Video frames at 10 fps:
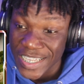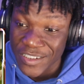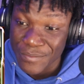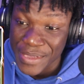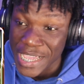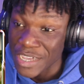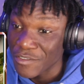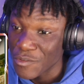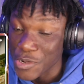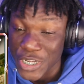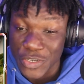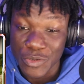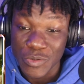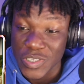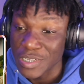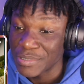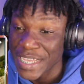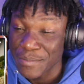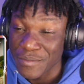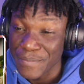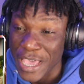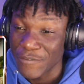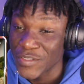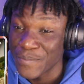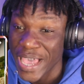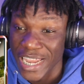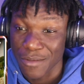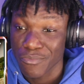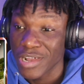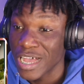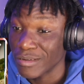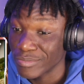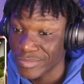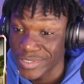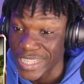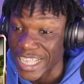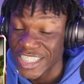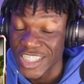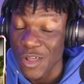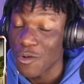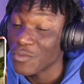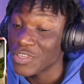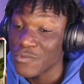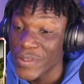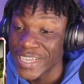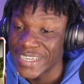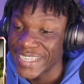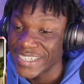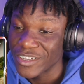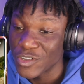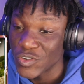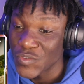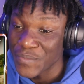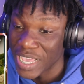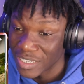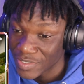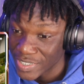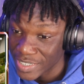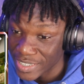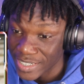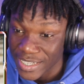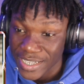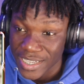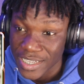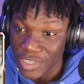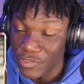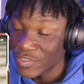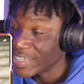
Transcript: love math or do some type of mathematic problems. That's the only way a nigga gonna do math, cuz. If a